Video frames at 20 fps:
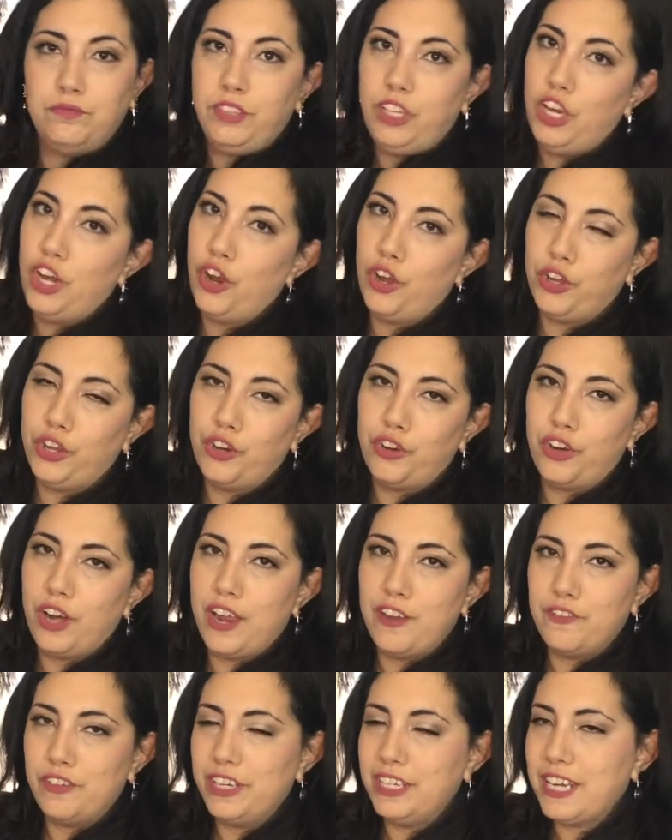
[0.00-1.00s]
you know, your
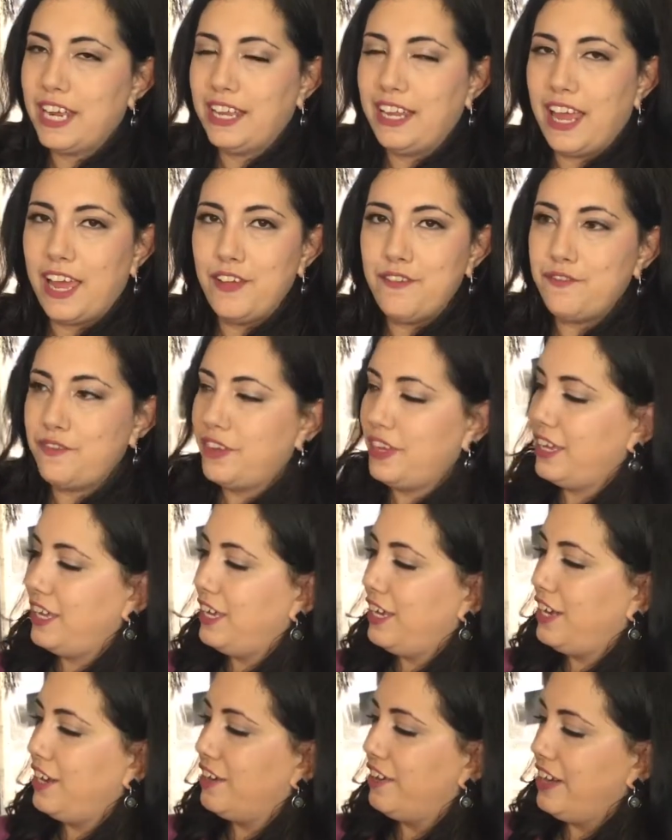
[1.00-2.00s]
everyday life.
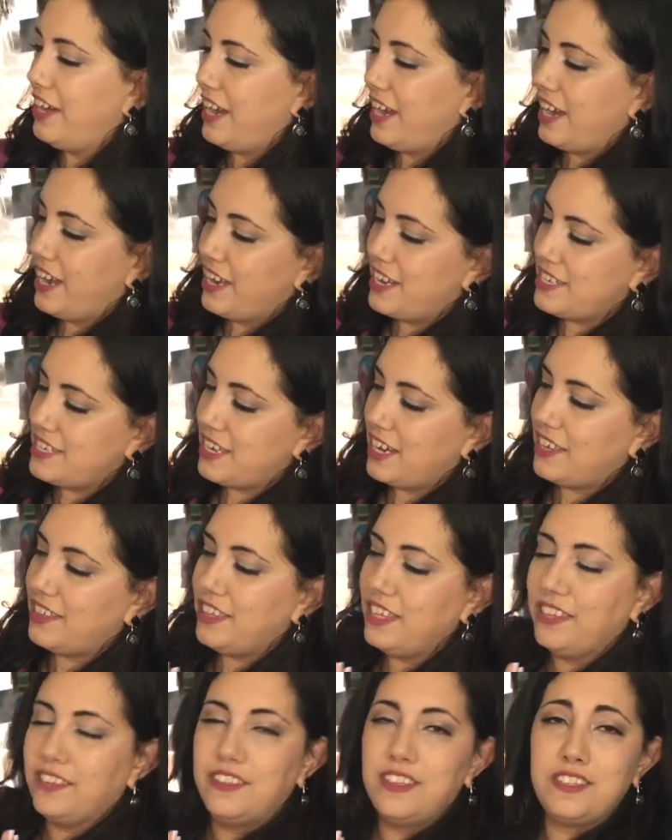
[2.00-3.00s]
Here is, and I
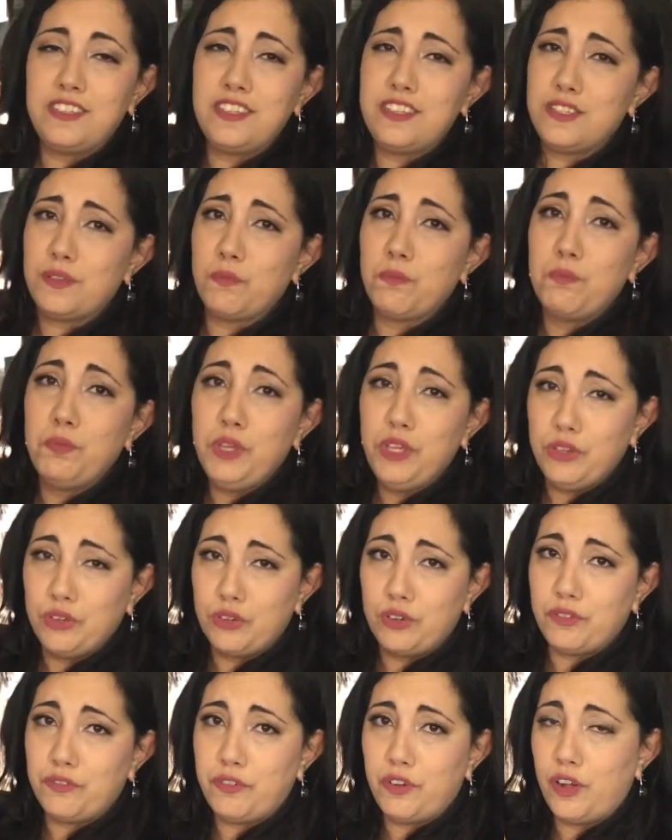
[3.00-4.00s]
think this is a
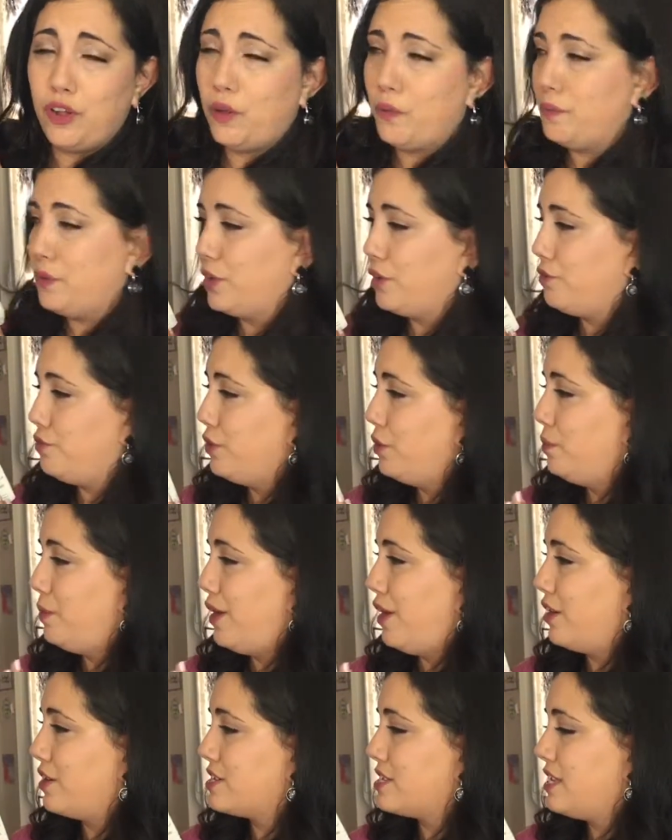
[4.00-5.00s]
beautiful, beautiful
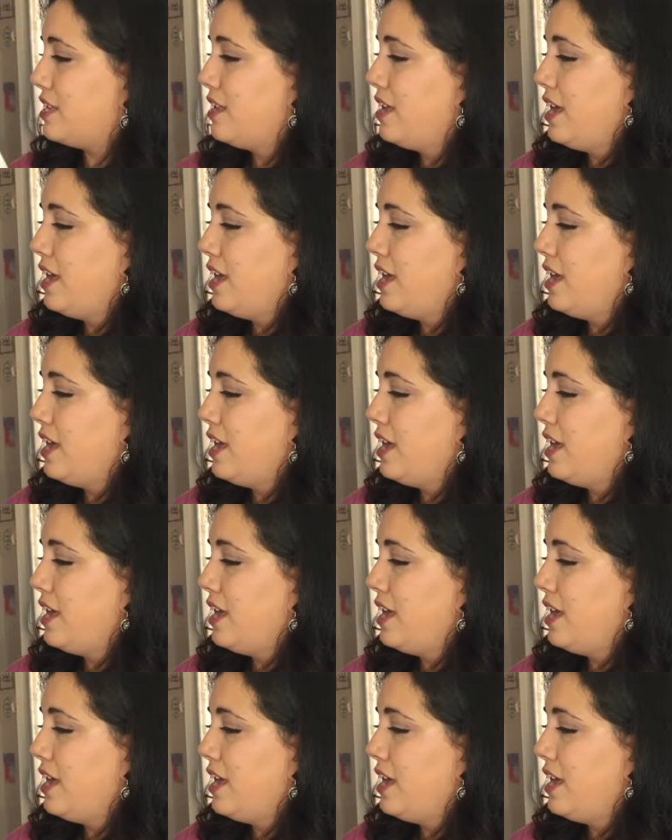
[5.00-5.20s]
box.